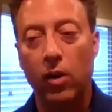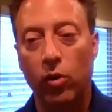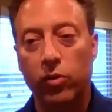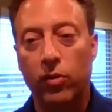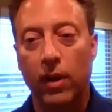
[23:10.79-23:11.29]

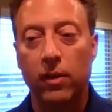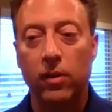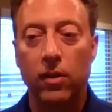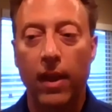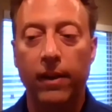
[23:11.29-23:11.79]
also is
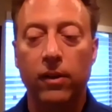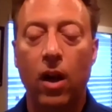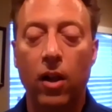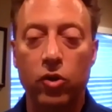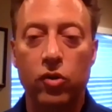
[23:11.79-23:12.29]
that
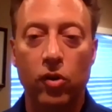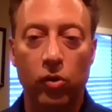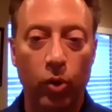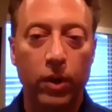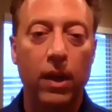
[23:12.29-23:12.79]
colleges are
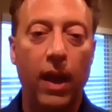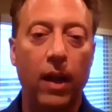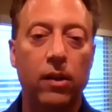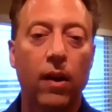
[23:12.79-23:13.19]
looking at